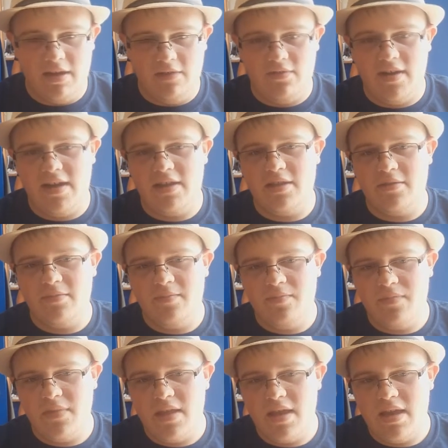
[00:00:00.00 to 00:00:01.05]
with it, right?
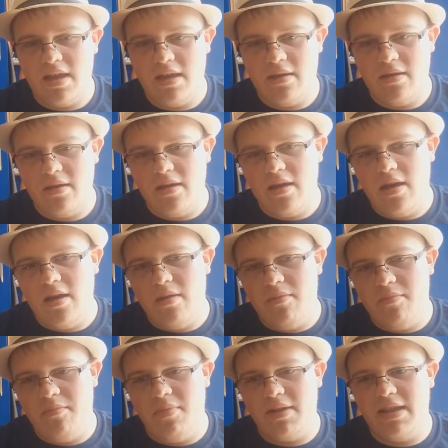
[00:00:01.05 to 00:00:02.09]

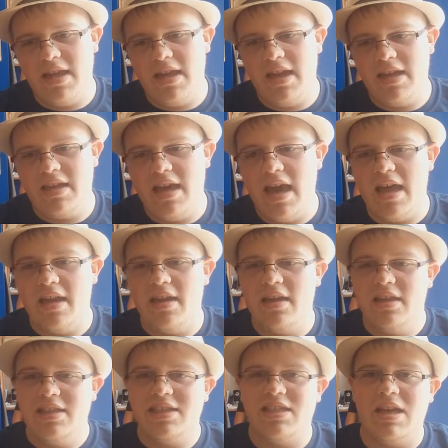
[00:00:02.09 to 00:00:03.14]
But then
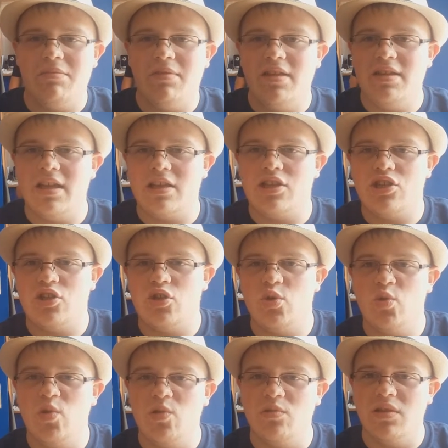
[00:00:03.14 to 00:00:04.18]
again, something that
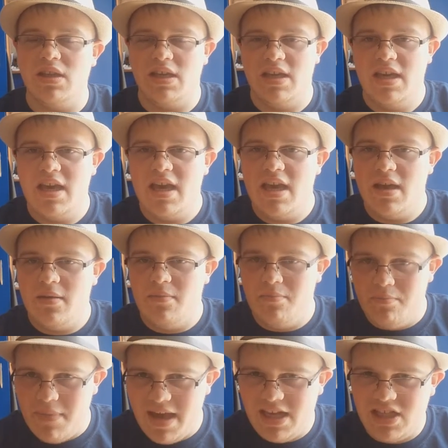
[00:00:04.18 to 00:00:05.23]
truly
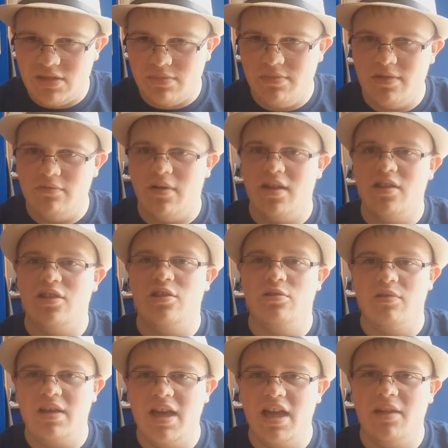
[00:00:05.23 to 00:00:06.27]
makes me want
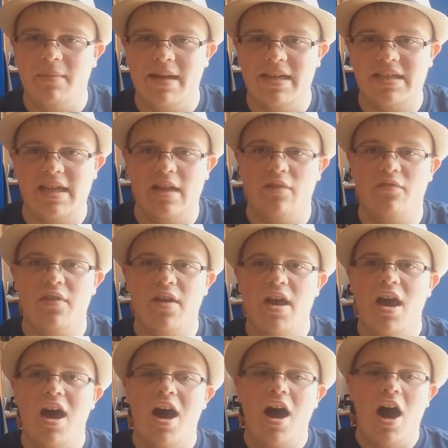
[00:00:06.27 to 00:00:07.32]
to kill myself
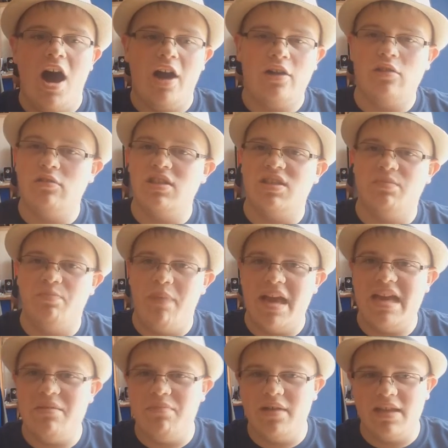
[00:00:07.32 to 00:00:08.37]
are those
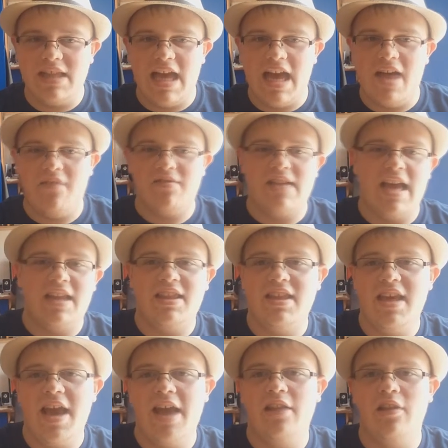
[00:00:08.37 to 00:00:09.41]
baby laughs at
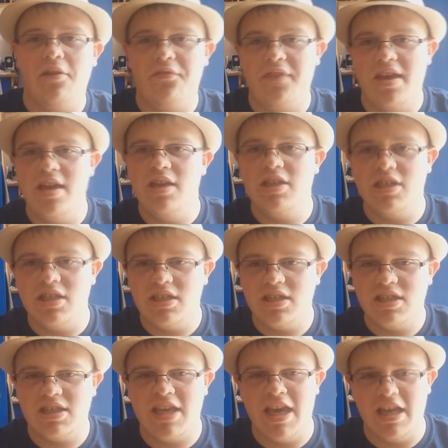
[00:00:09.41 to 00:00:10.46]
the end of each
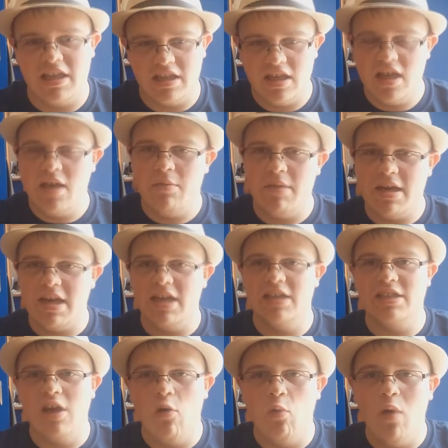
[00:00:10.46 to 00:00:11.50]
skit.
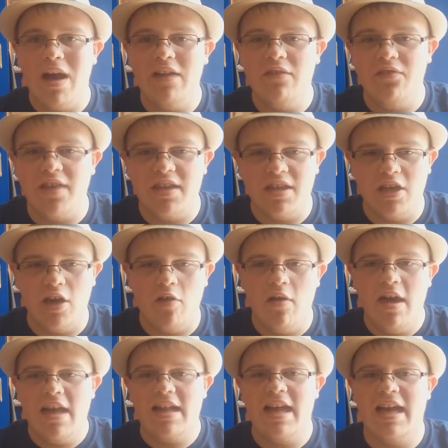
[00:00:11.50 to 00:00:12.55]
Because one
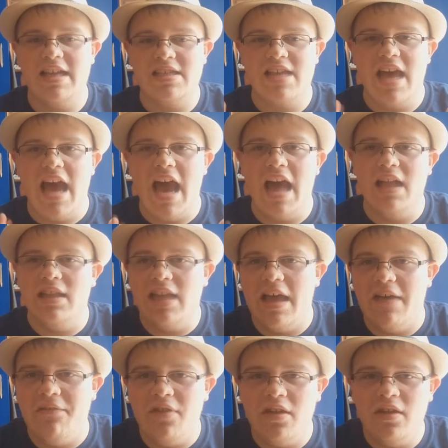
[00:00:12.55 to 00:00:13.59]
video that has
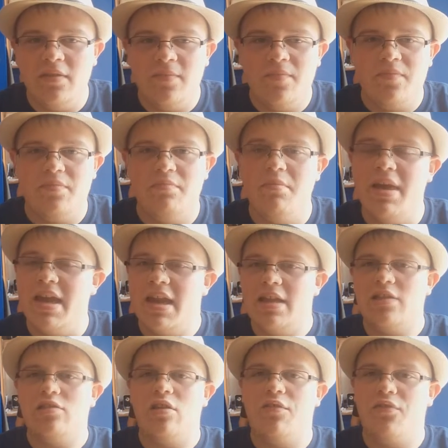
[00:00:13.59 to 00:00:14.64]
11
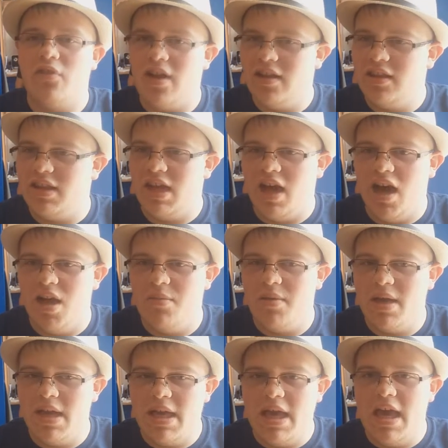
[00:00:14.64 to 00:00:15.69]
minutes of runtime,